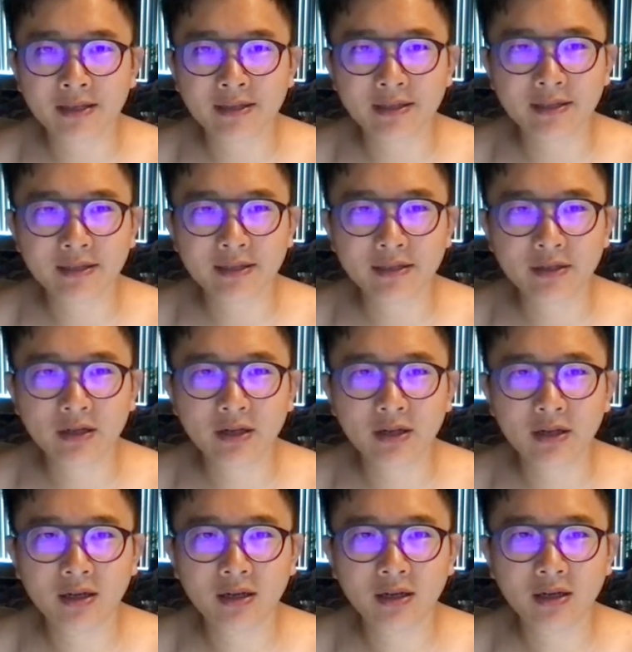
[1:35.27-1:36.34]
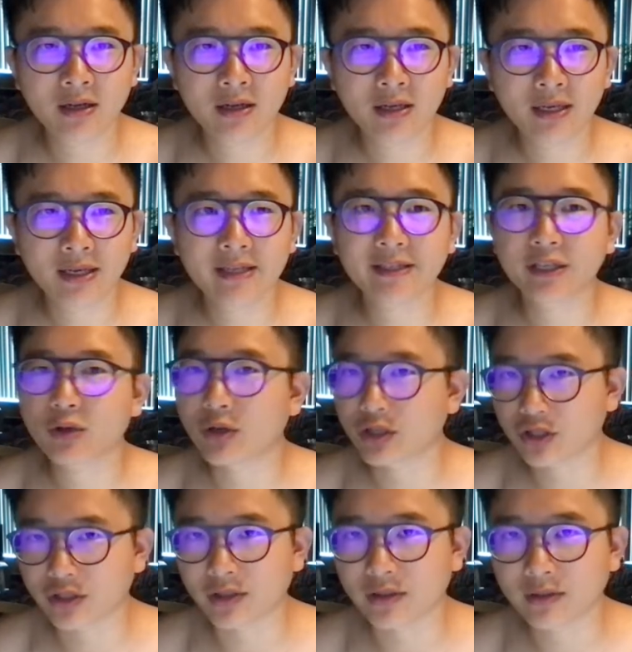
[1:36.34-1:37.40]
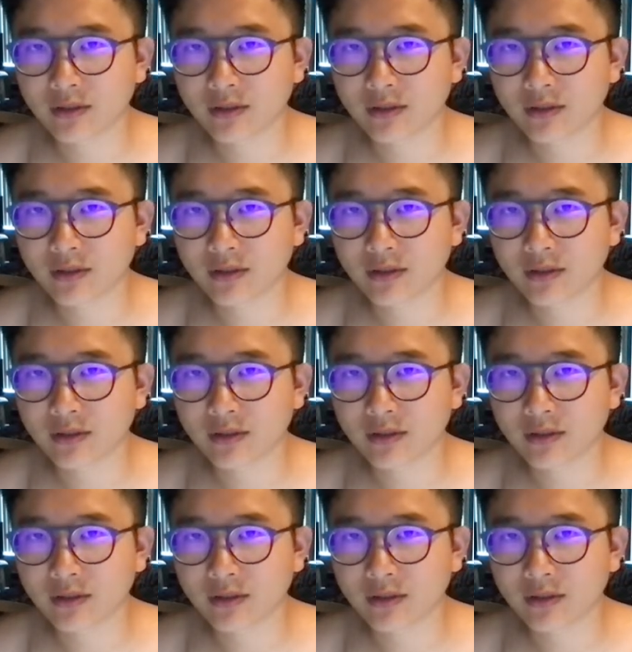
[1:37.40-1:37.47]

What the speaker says: This is a easy question,